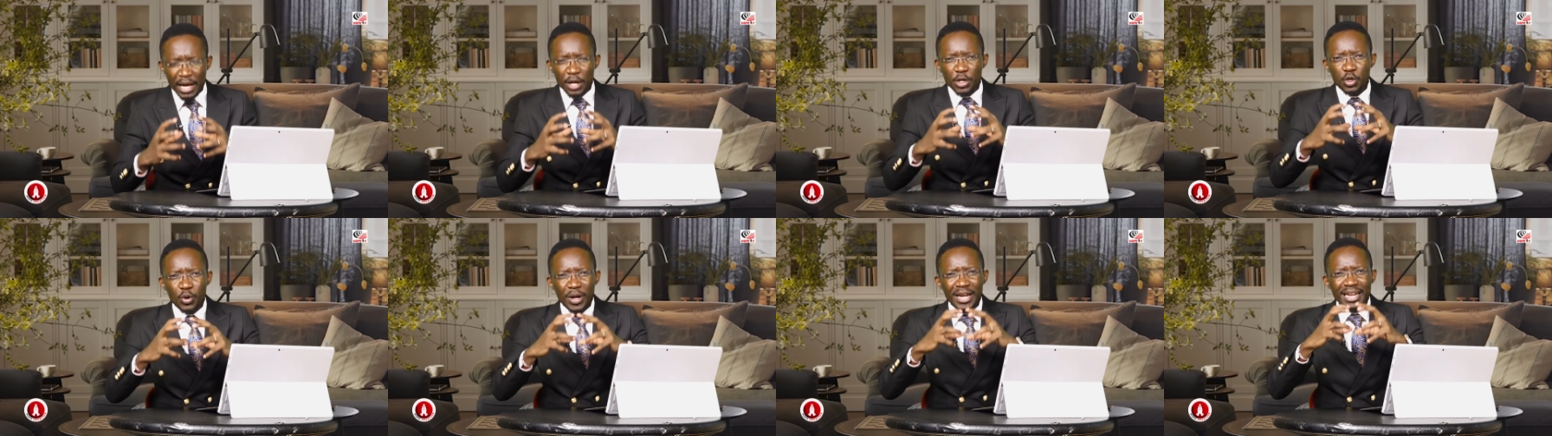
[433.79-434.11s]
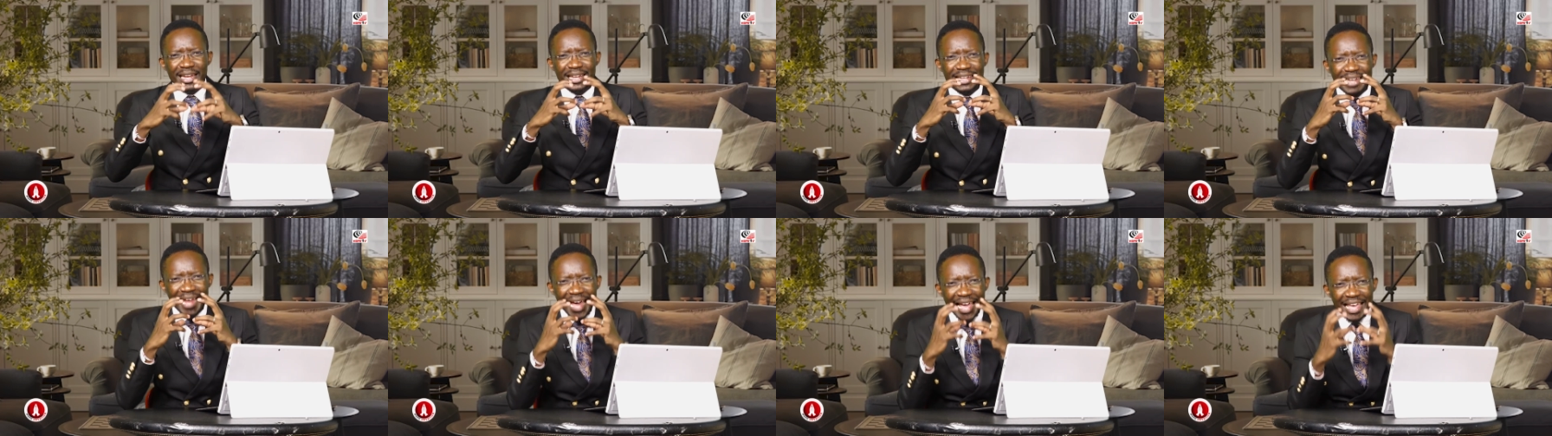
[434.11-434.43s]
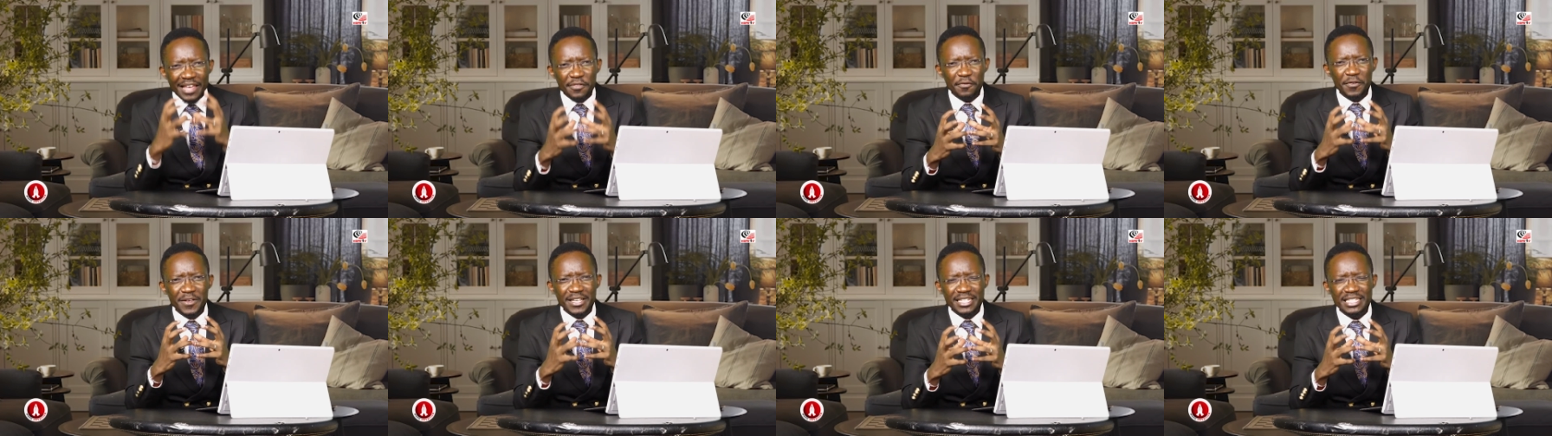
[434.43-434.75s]
your
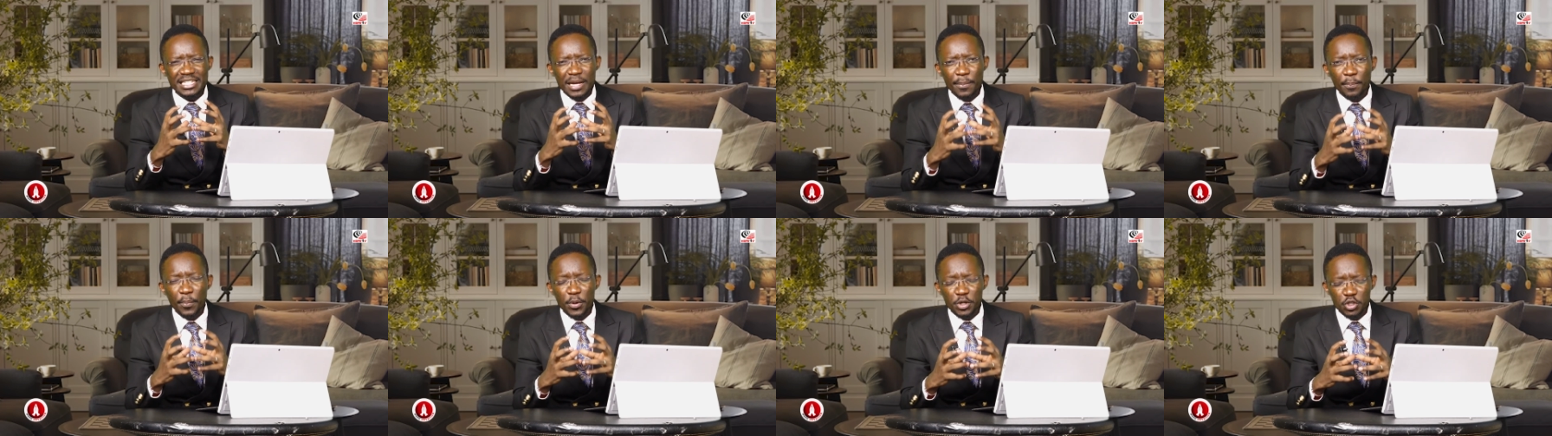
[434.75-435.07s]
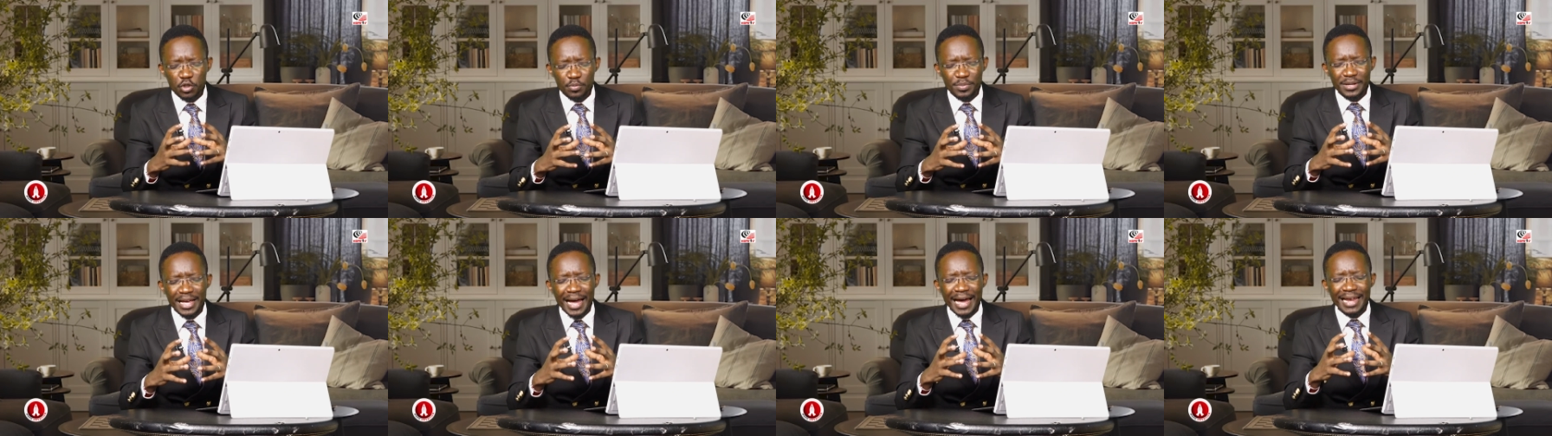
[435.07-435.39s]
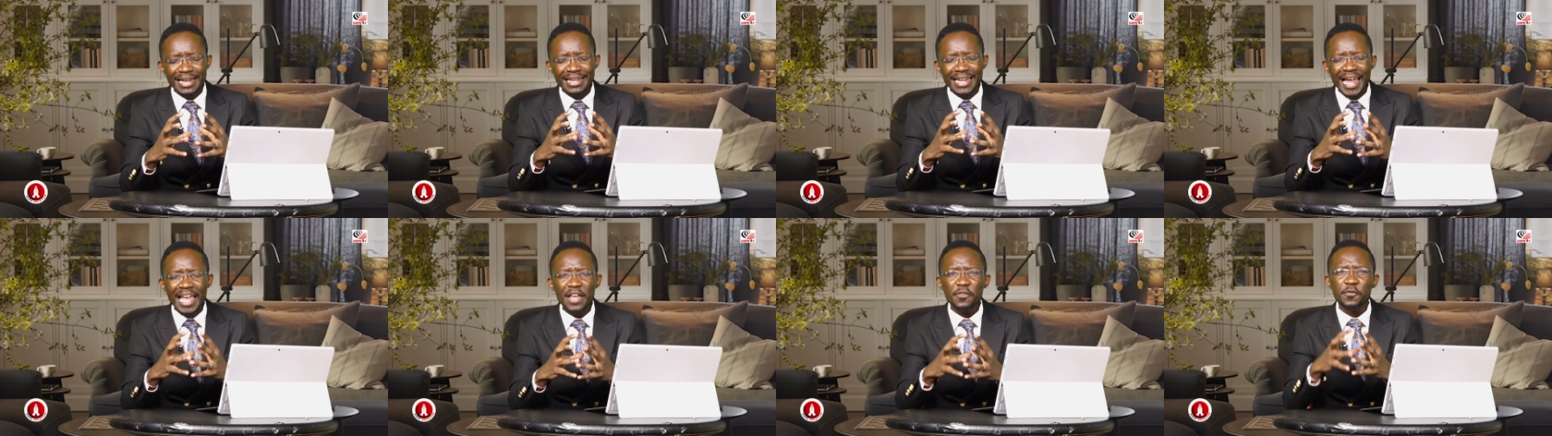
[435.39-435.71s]
life is supposed to be a
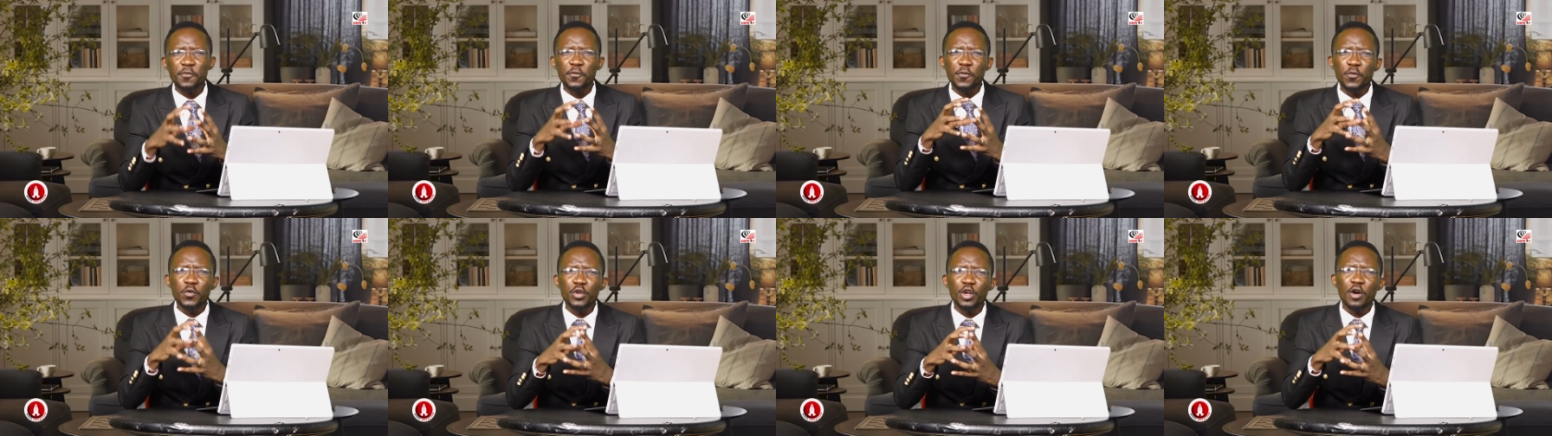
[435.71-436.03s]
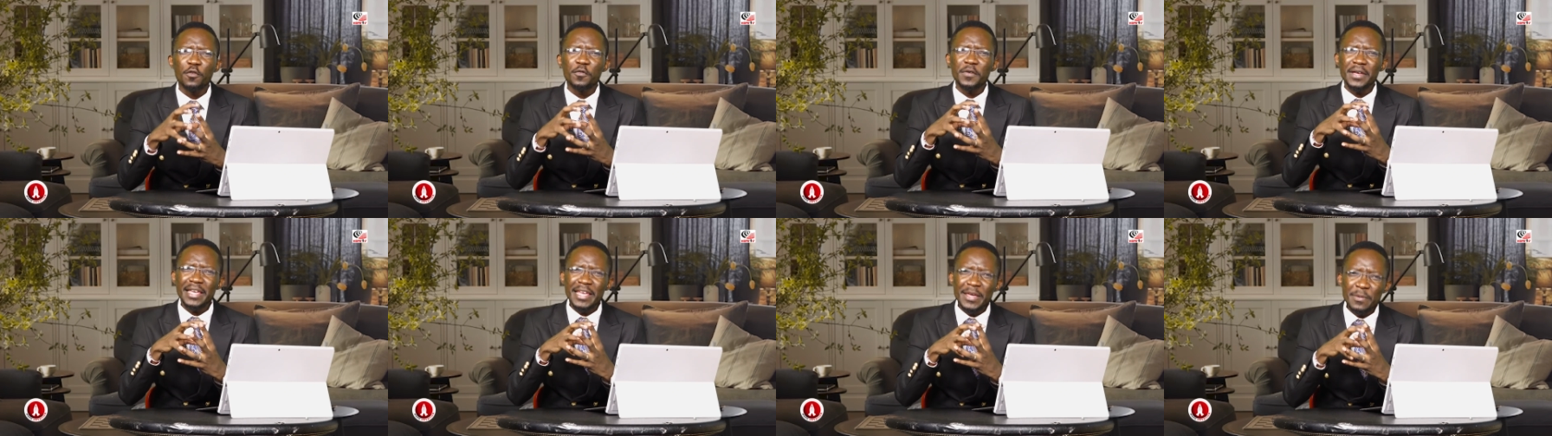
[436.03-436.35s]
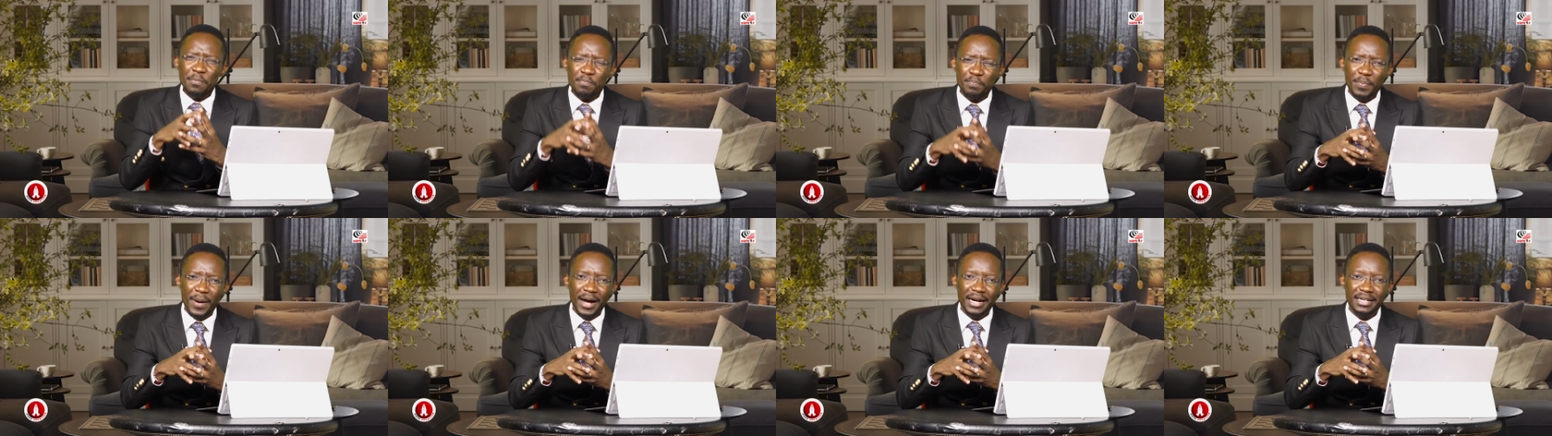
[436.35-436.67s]
life full of
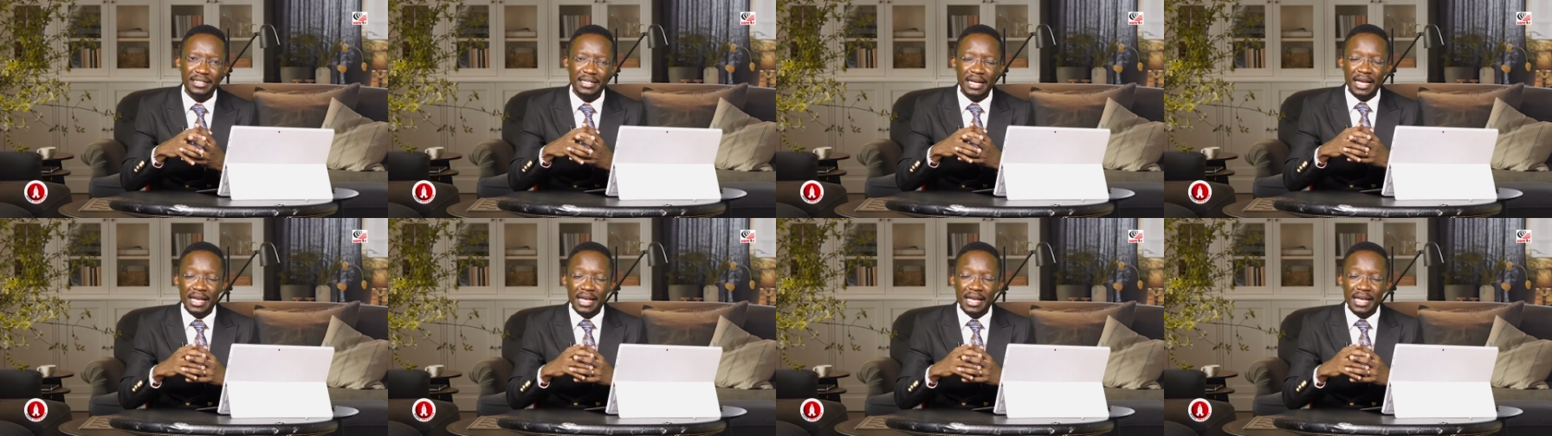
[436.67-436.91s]
impact.